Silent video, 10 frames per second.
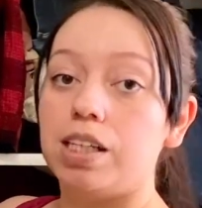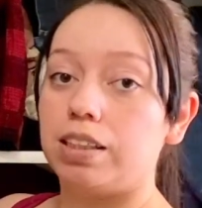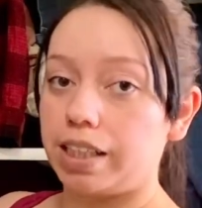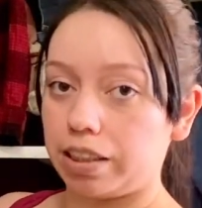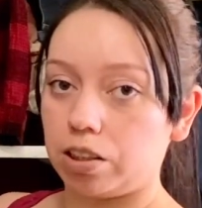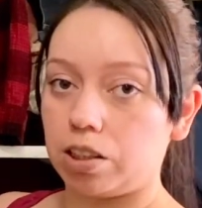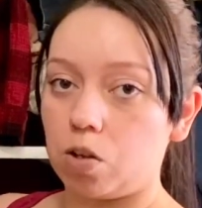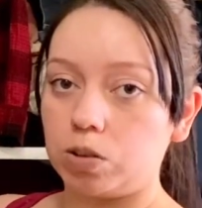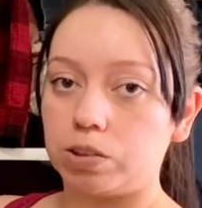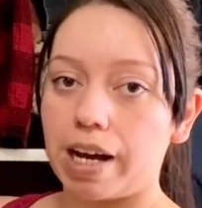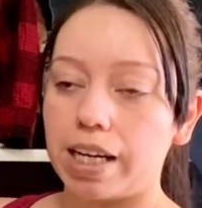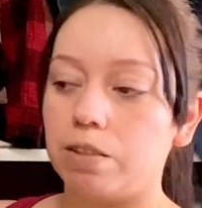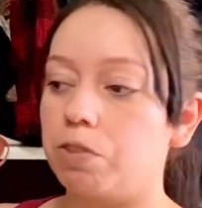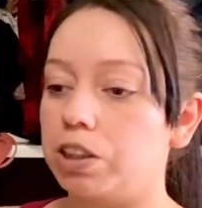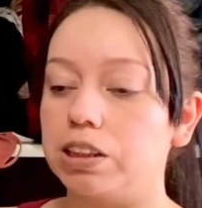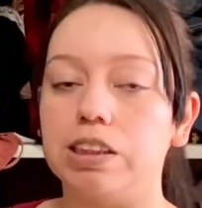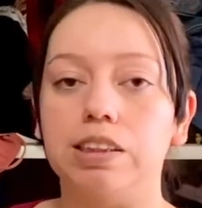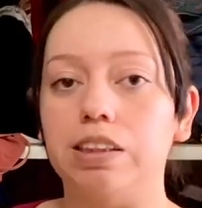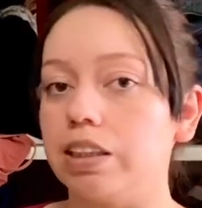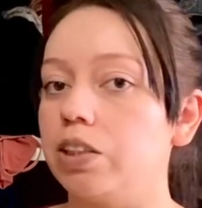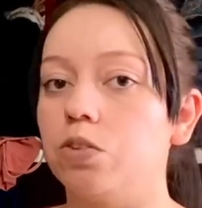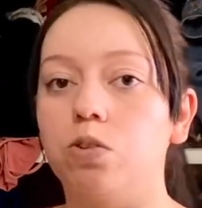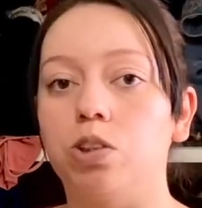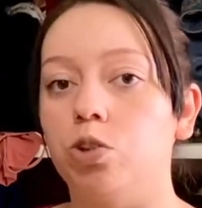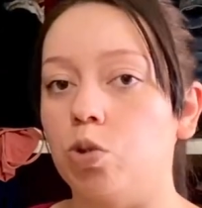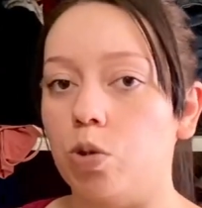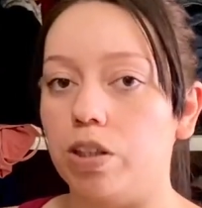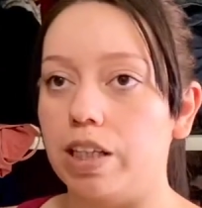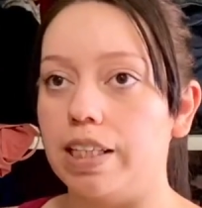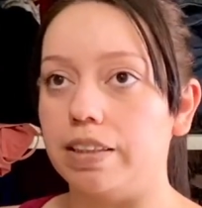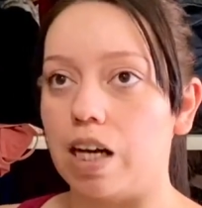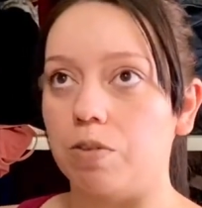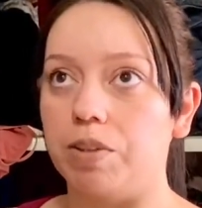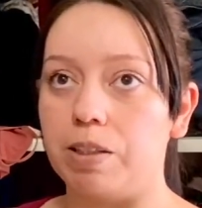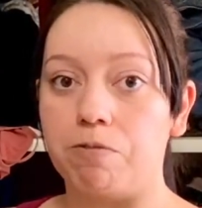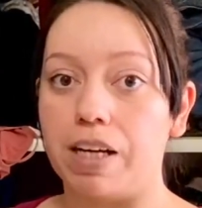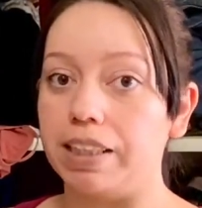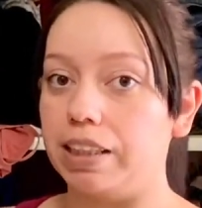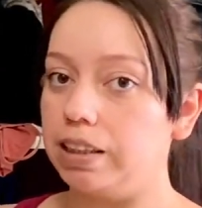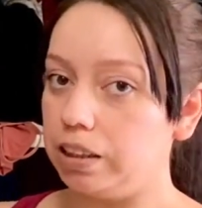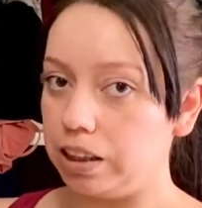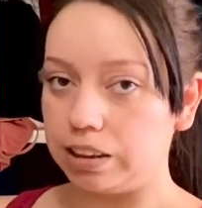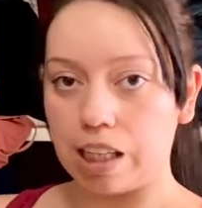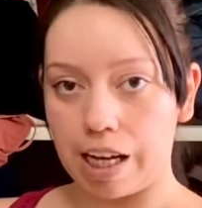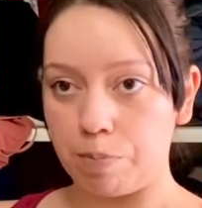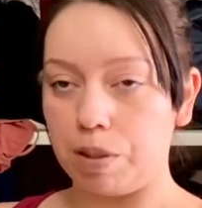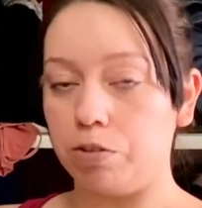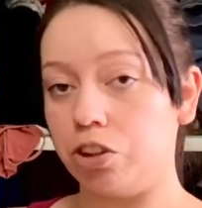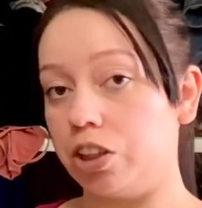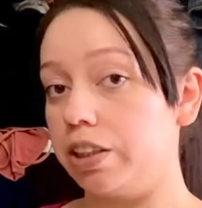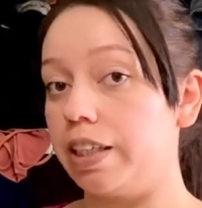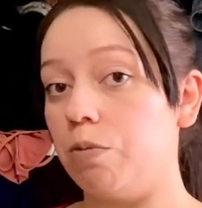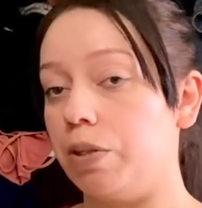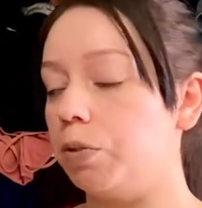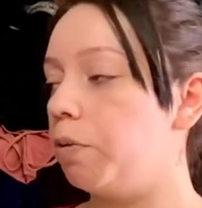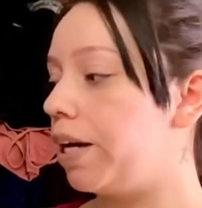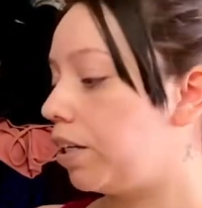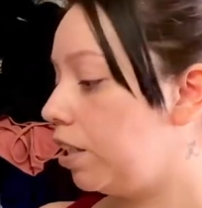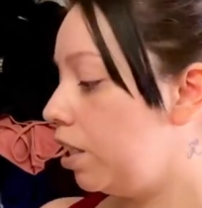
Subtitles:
like a clothes rack versus digging through a drawer and not really finding the type of shirt that I want to wear.